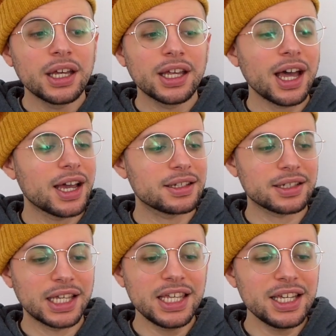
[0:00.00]

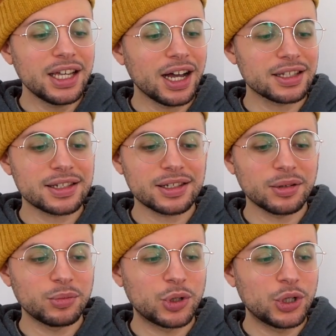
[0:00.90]
Guys, he got
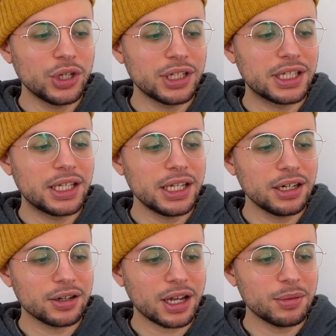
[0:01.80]
some good
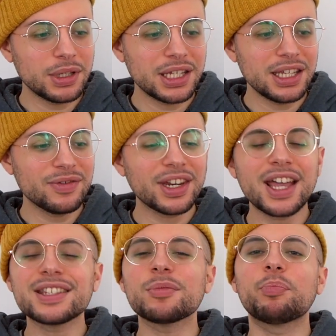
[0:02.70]
gear. I mean, he even
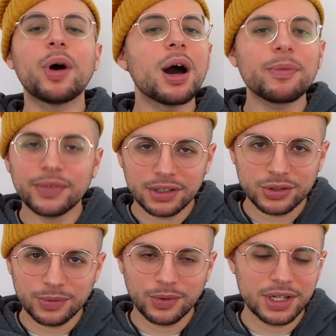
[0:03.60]
has a pop filter for